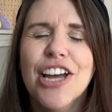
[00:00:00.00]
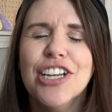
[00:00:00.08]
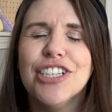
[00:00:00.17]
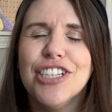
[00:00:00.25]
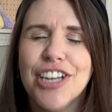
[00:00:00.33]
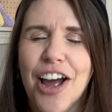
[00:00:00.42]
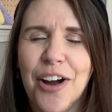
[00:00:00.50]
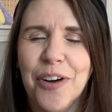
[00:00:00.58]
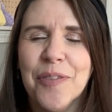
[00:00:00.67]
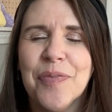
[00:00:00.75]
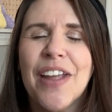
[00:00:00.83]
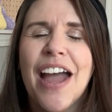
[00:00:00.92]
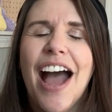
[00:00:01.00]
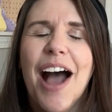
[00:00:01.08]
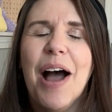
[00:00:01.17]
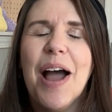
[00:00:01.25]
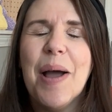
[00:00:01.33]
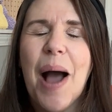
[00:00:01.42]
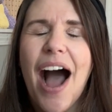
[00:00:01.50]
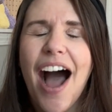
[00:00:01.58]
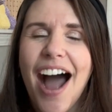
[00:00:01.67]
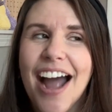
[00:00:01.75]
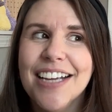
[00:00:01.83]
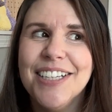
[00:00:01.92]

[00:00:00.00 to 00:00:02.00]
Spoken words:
So I